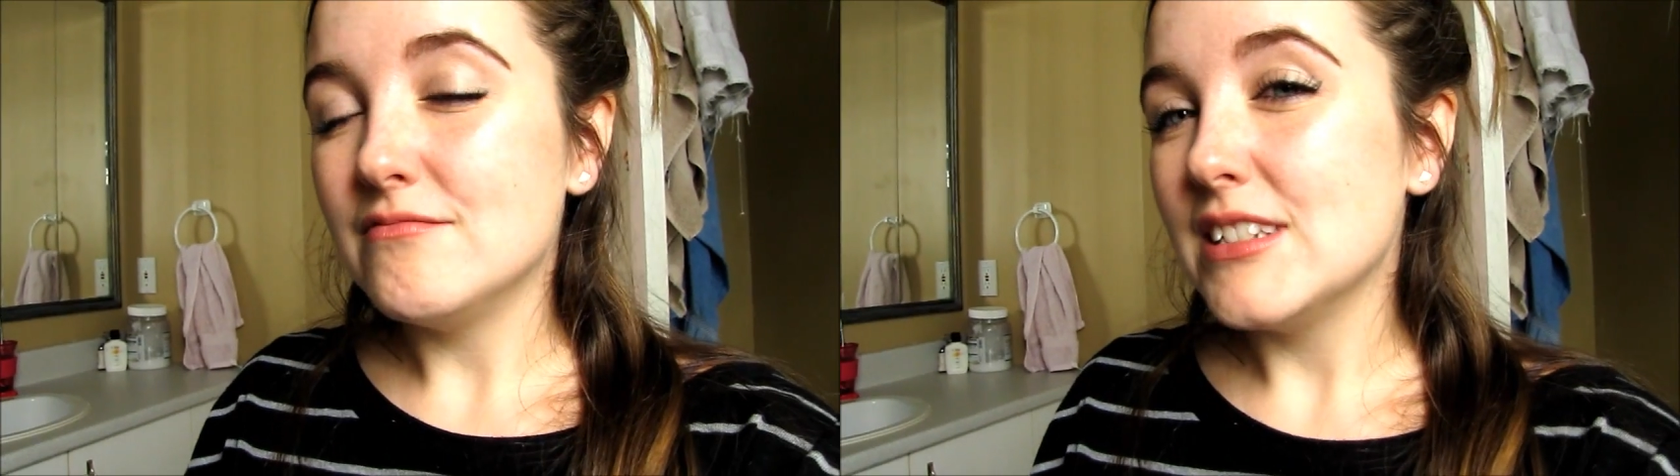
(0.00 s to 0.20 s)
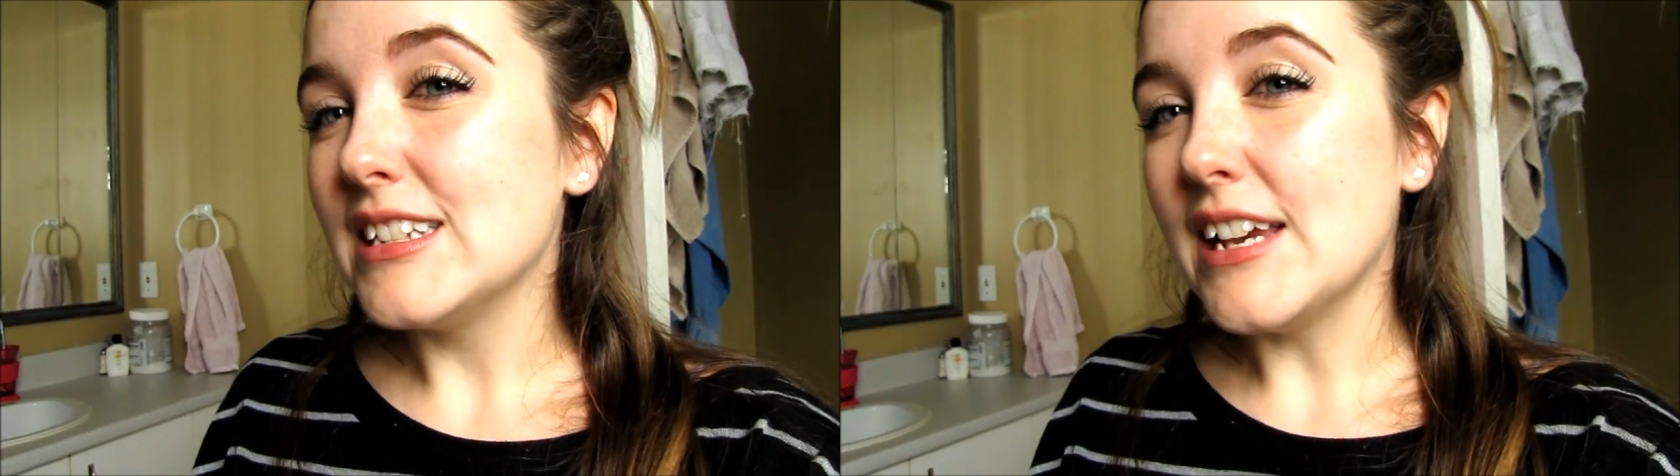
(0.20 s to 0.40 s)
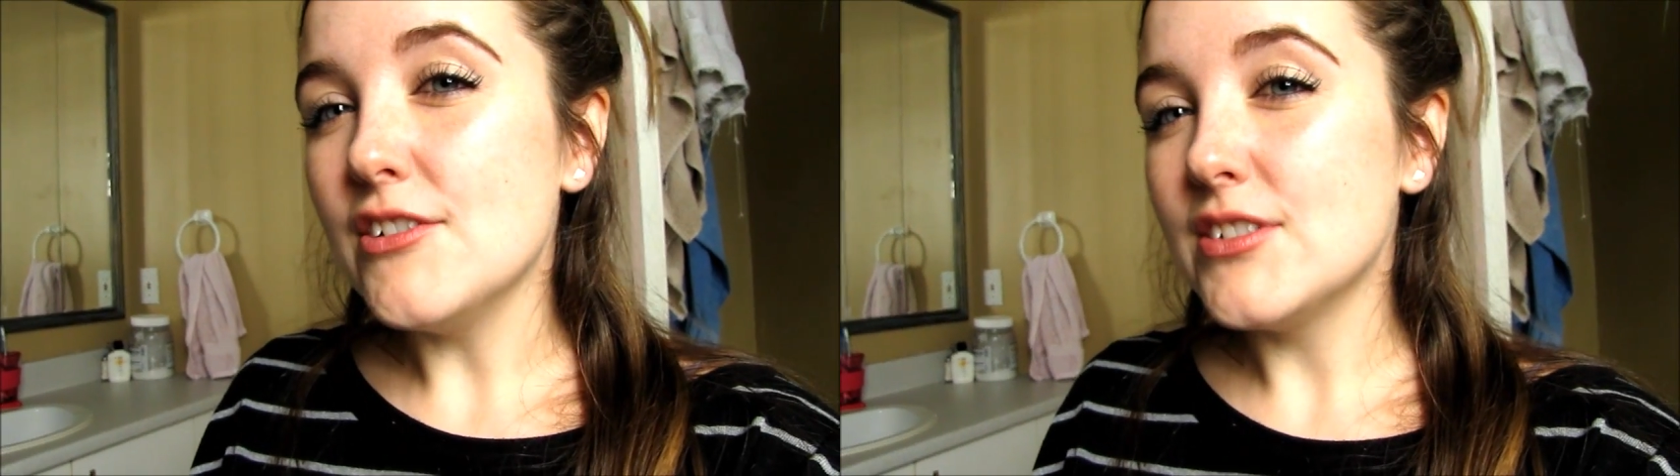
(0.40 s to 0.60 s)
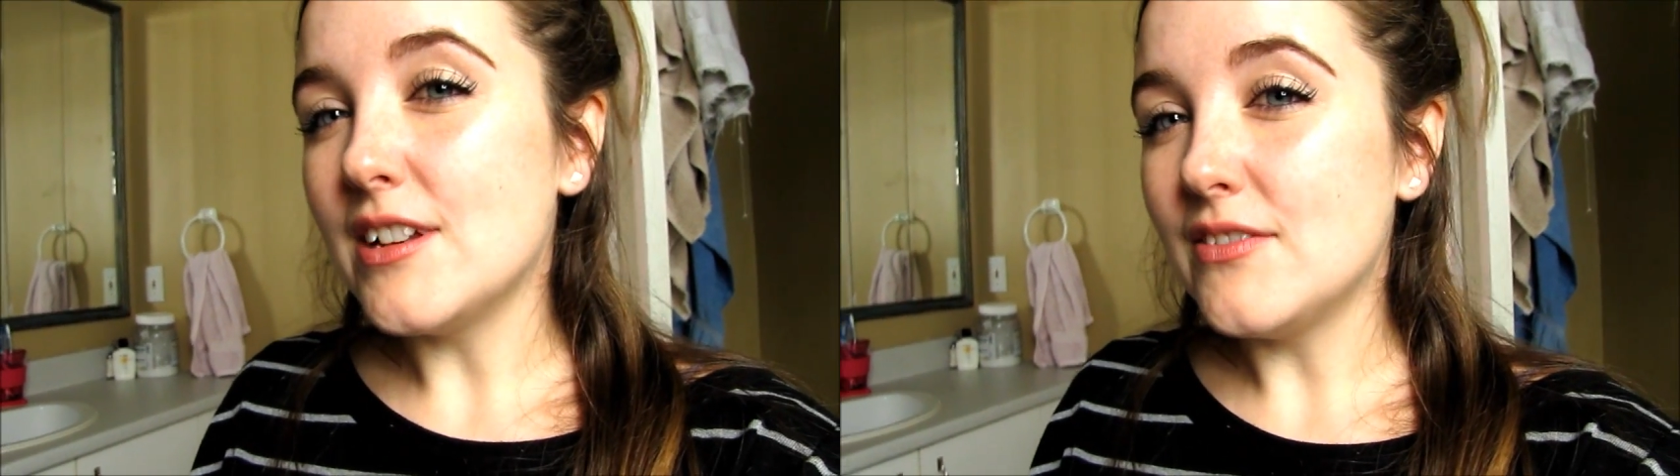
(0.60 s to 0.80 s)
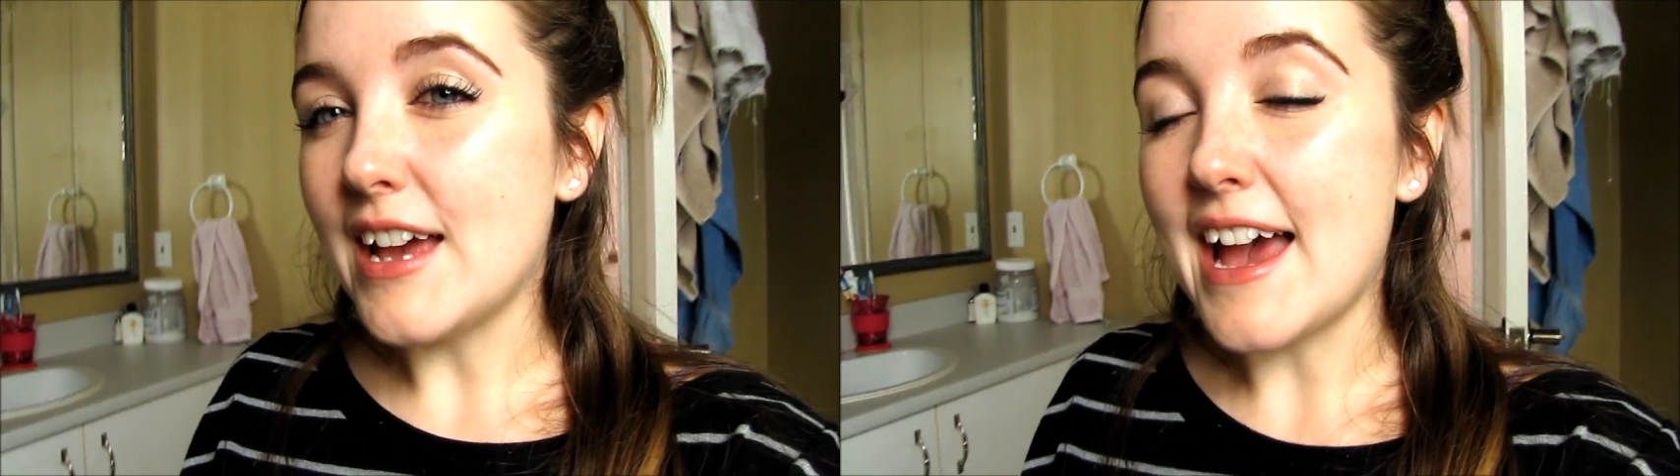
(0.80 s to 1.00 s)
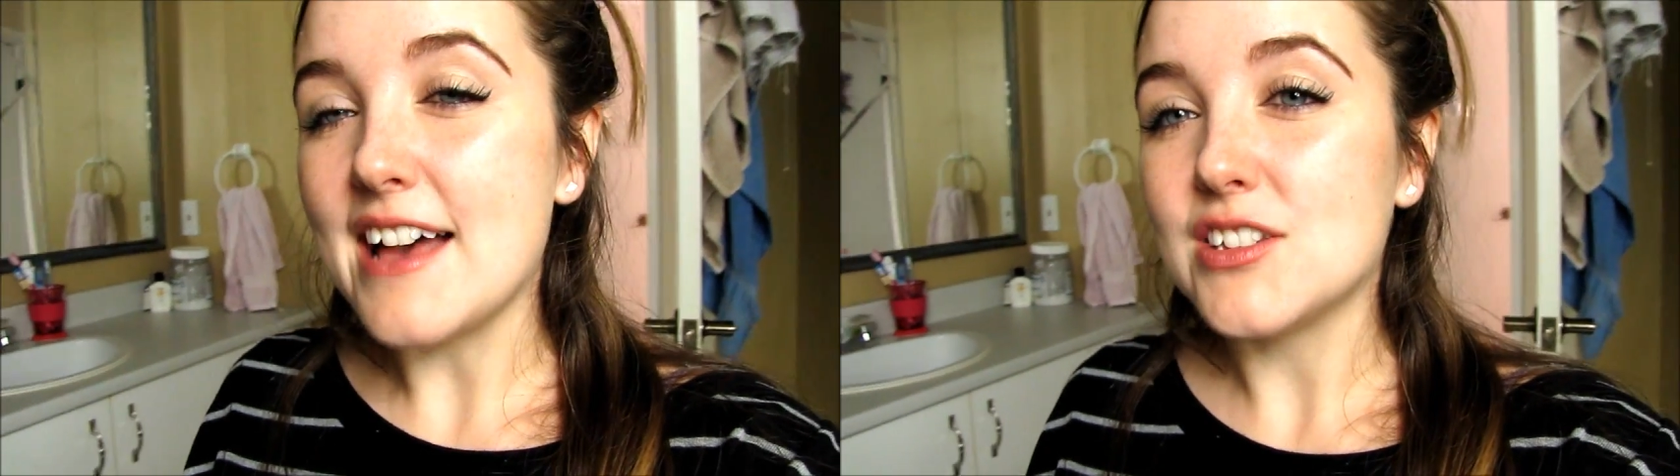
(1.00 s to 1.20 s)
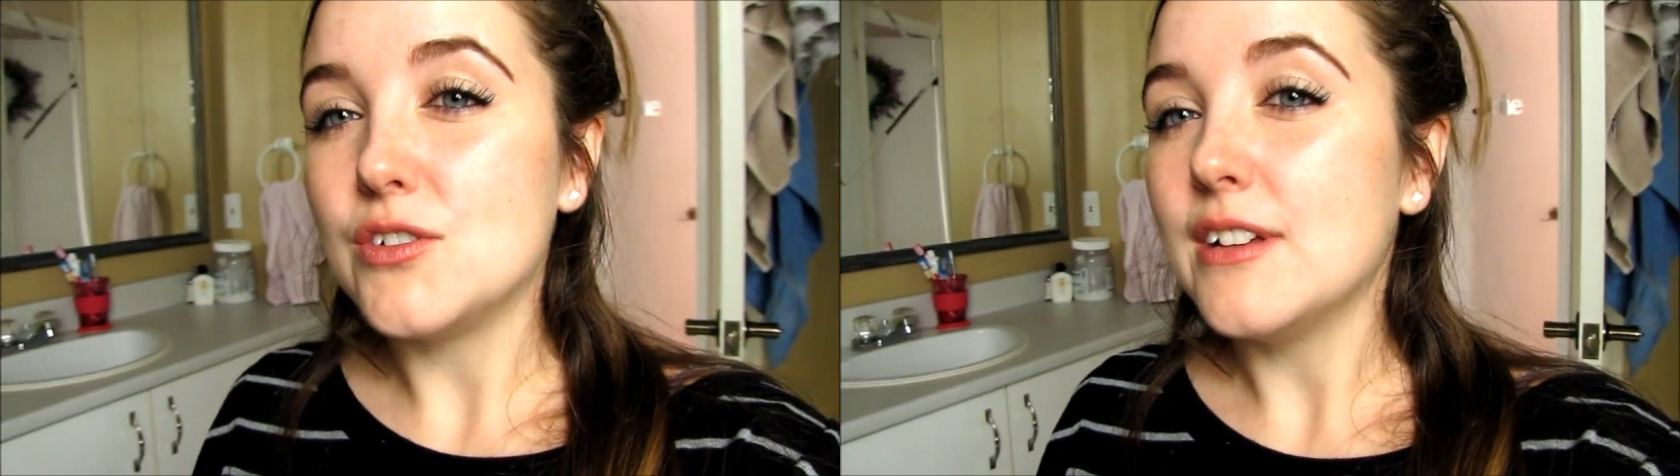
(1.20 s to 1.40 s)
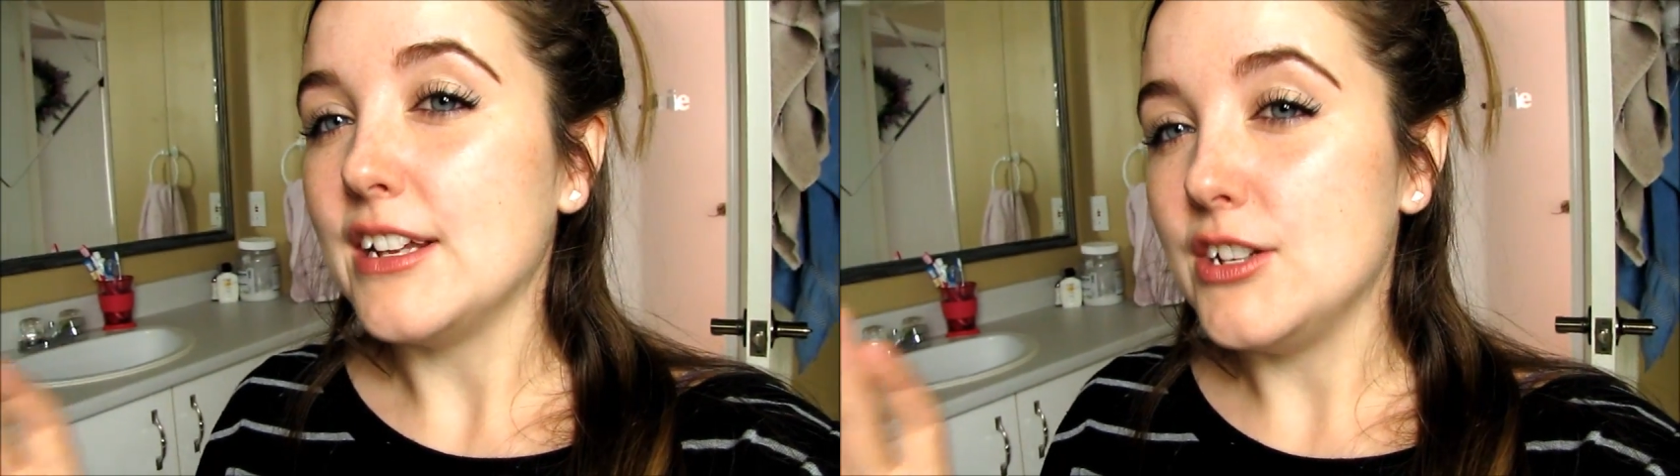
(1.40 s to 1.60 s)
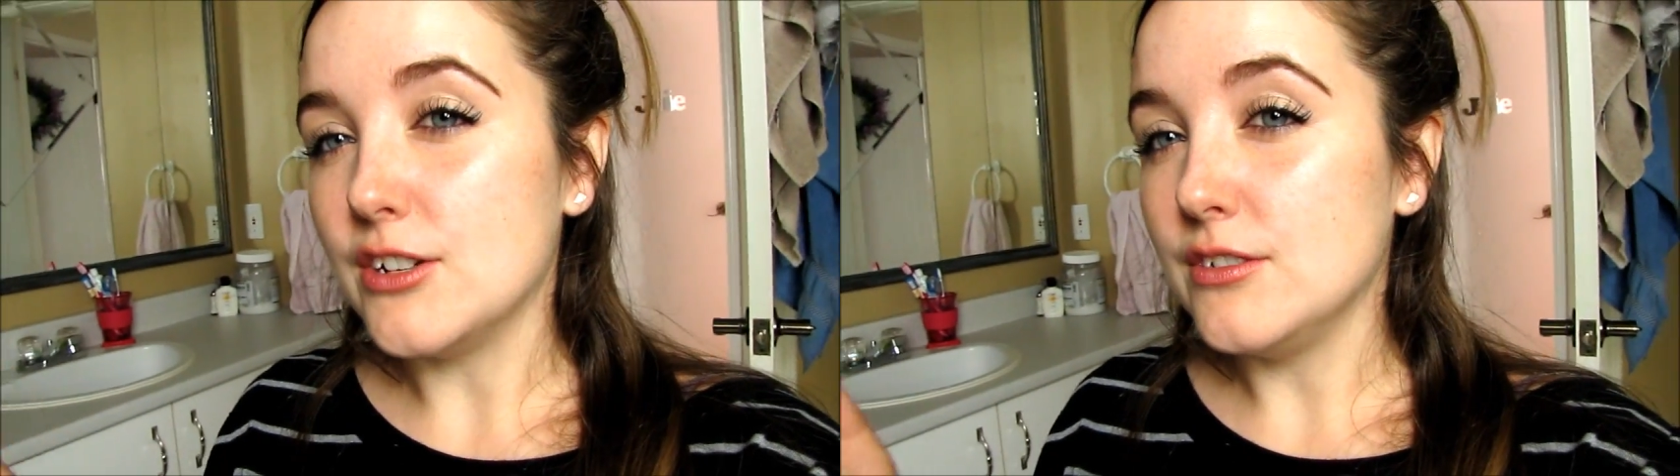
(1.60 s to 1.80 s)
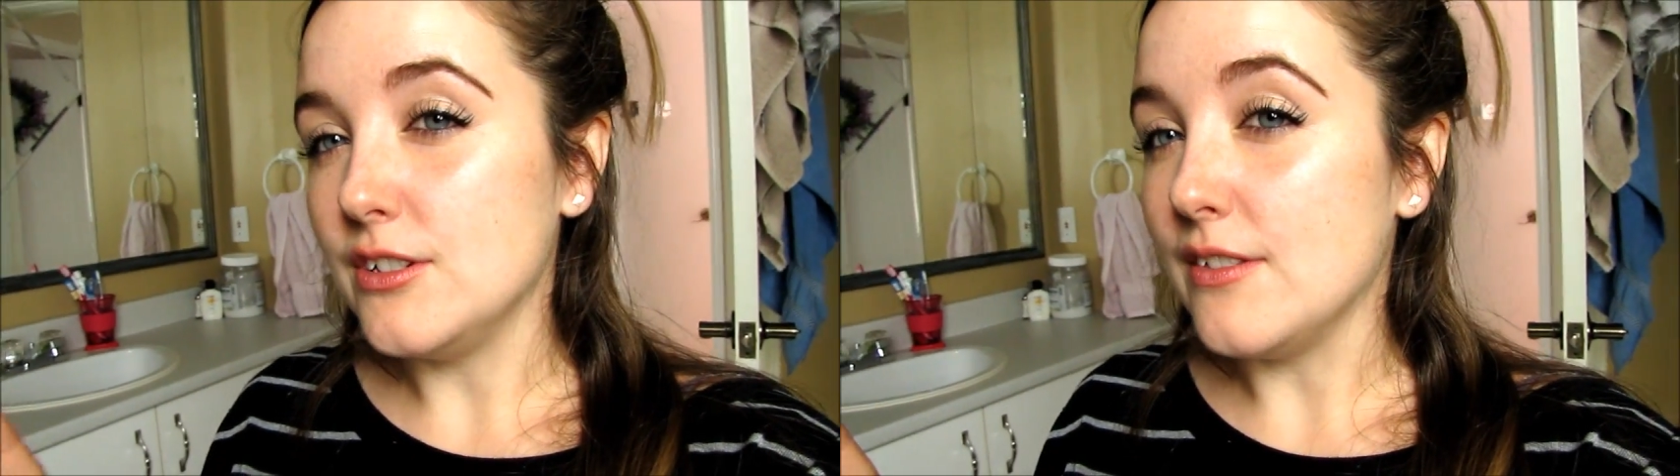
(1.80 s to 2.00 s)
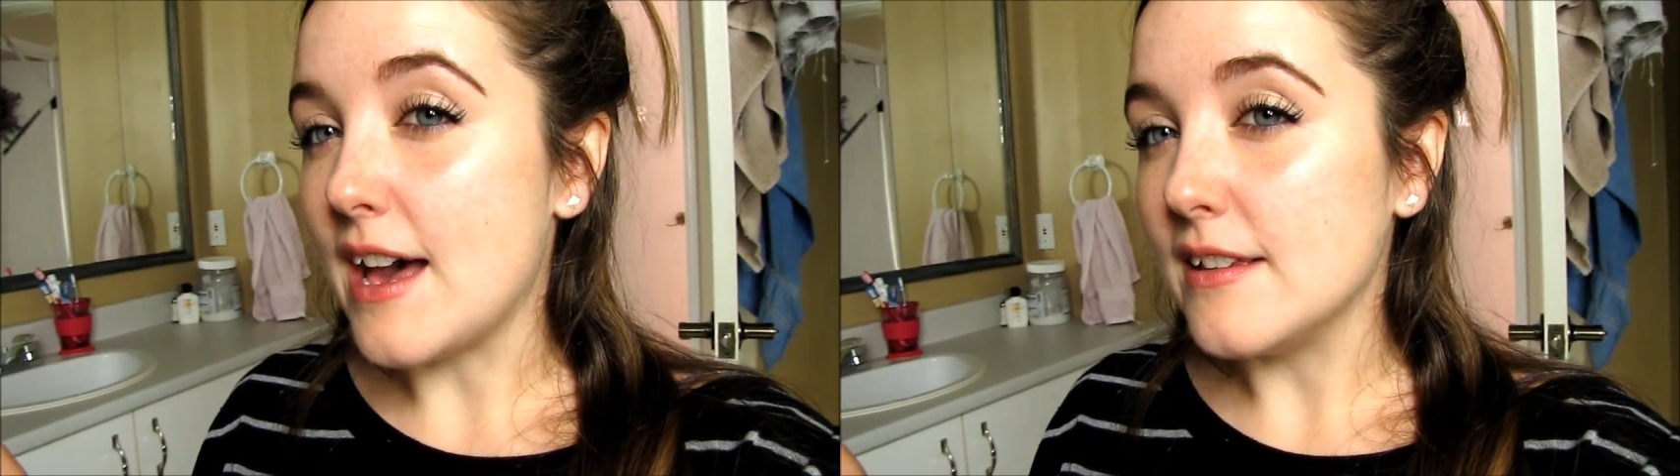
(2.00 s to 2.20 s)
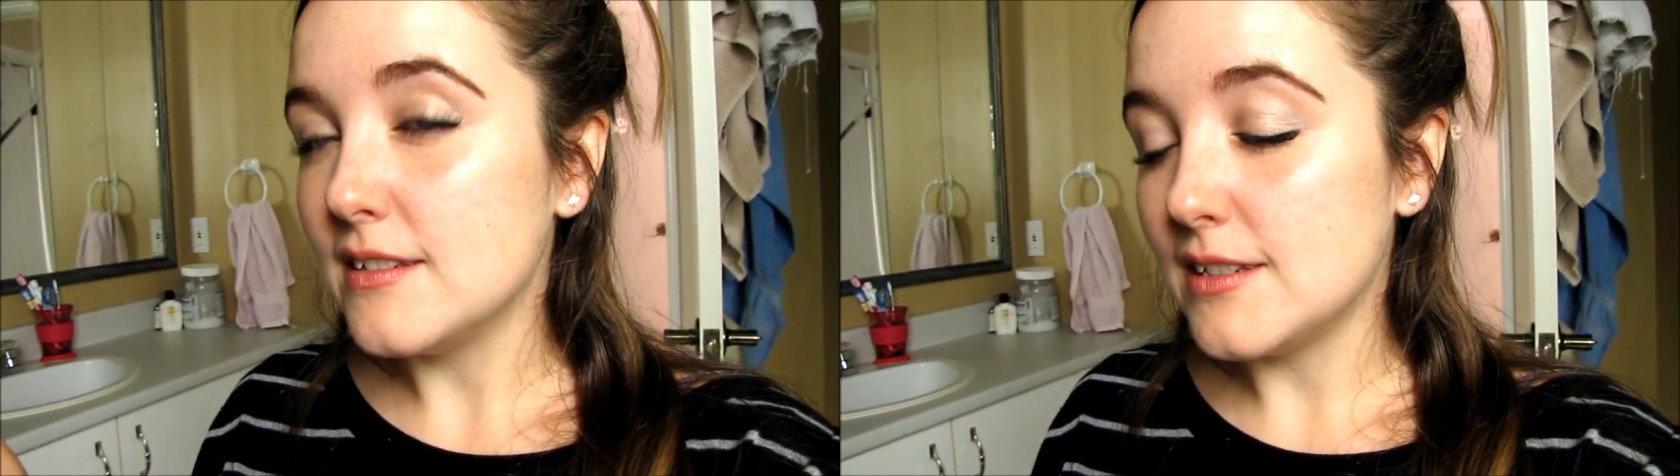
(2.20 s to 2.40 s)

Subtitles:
save yourself the hassle and don't do that.